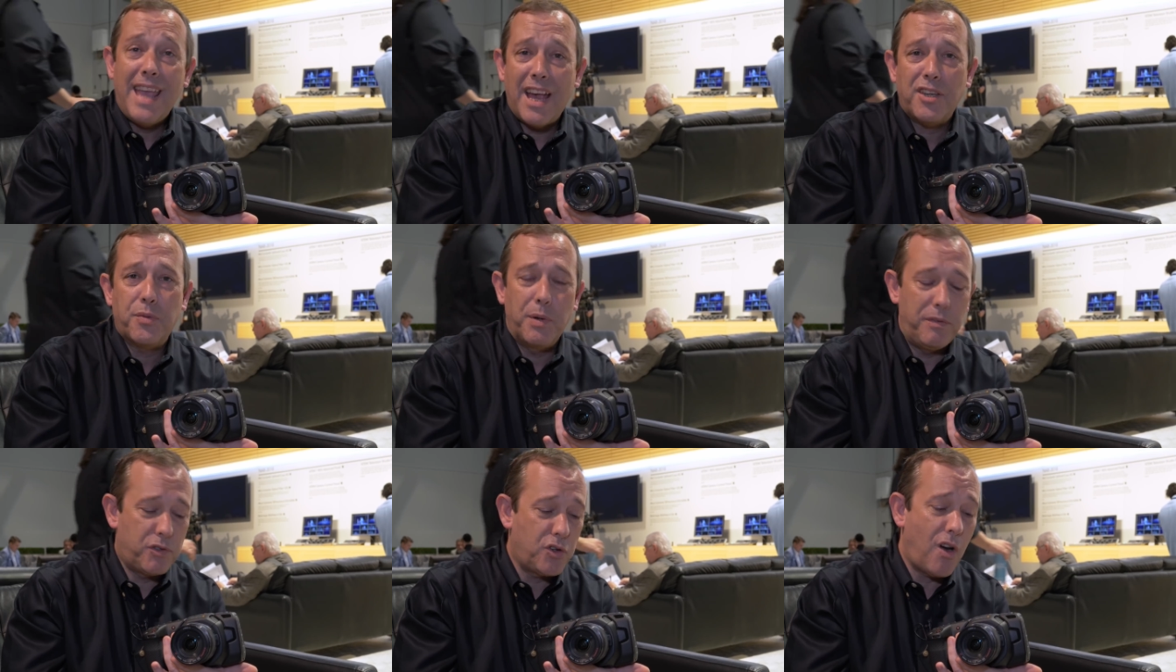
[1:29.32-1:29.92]
Yes,
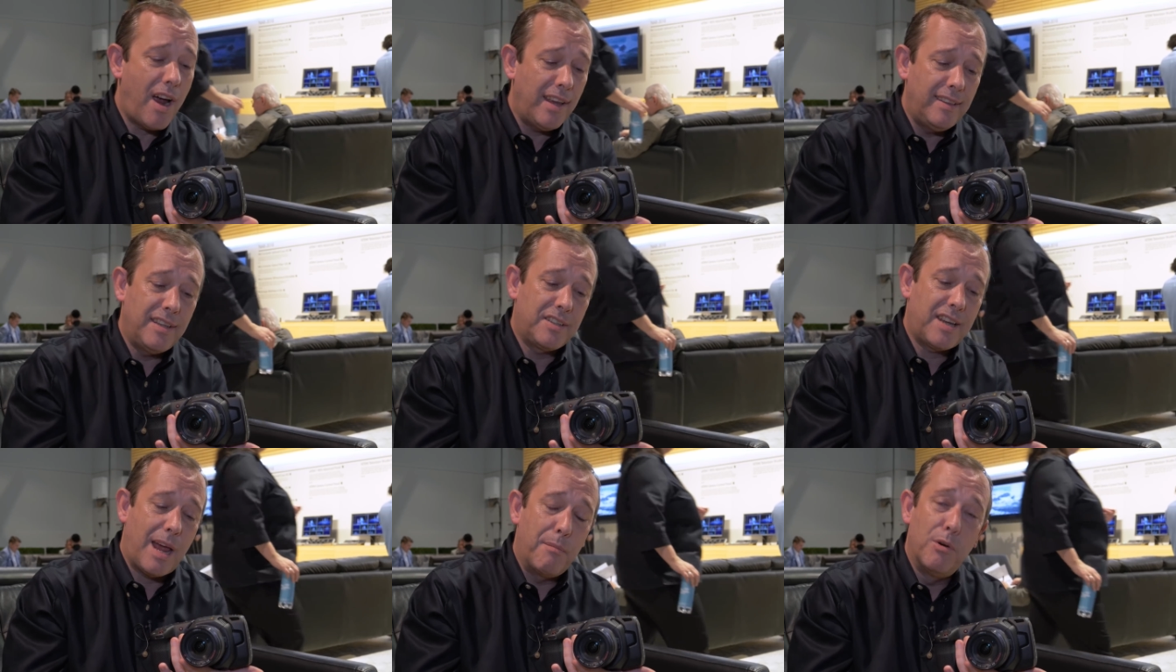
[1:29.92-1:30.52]
we've tried
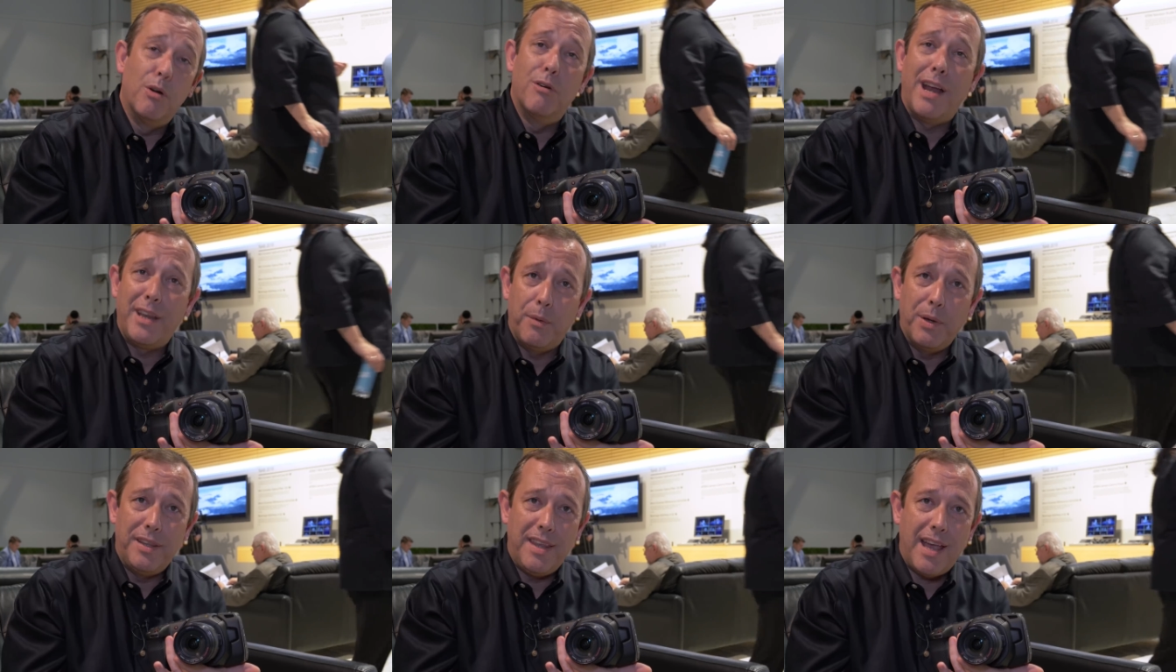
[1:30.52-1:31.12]
this camera
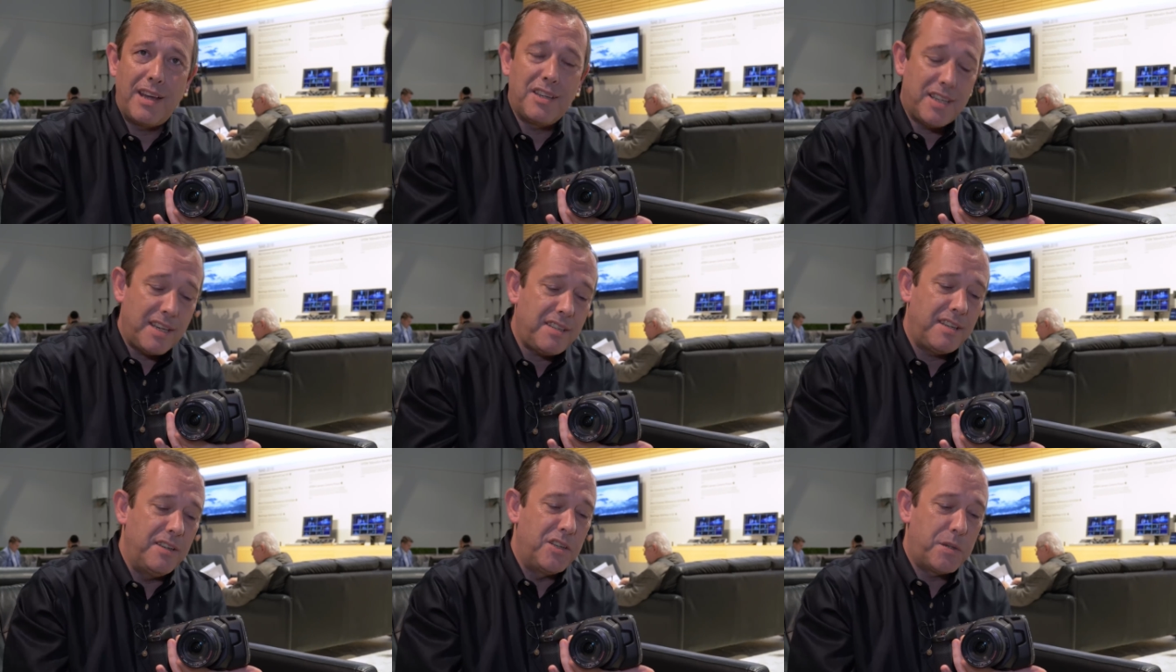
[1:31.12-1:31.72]
already with the
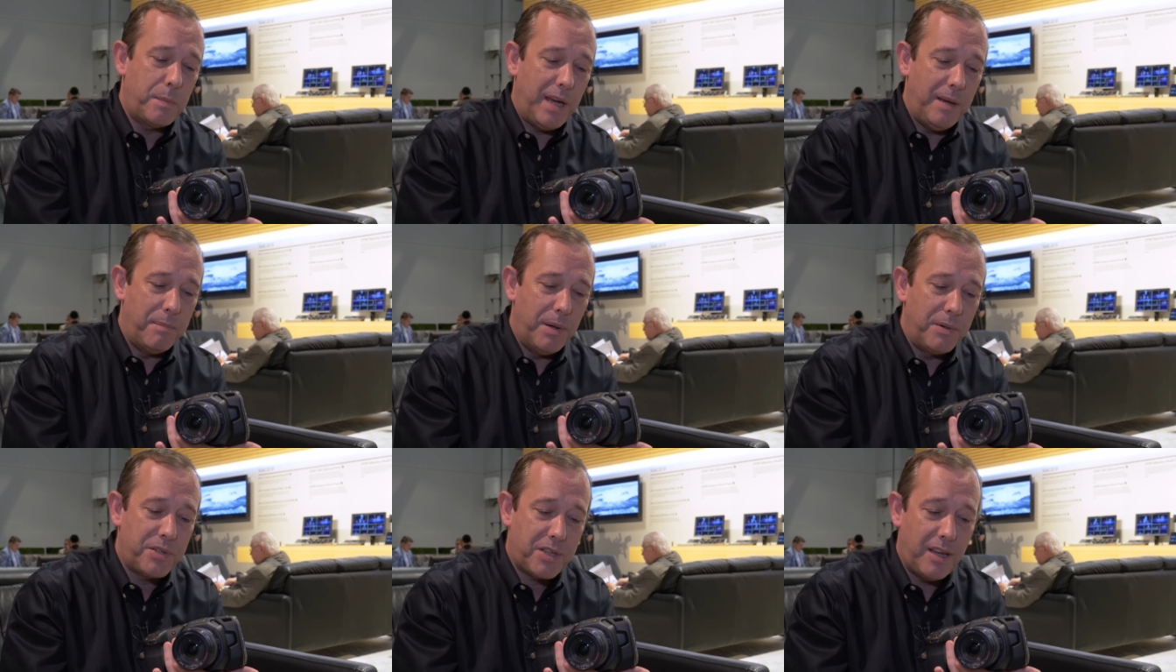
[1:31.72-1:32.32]
existing
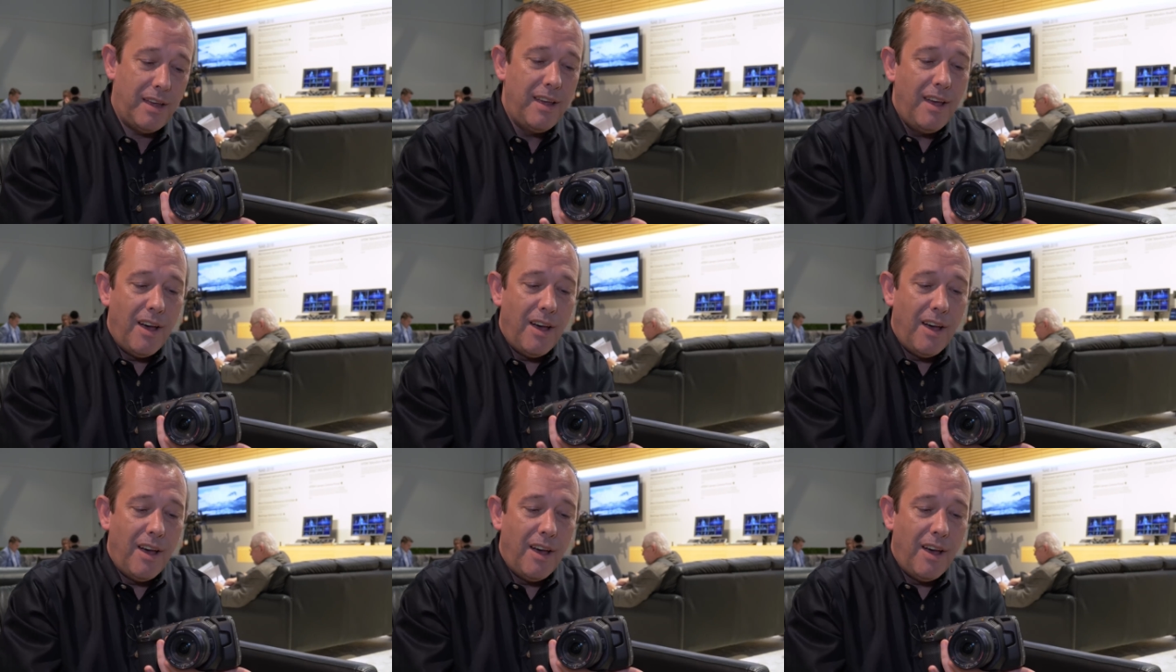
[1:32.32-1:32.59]
Speedbooster,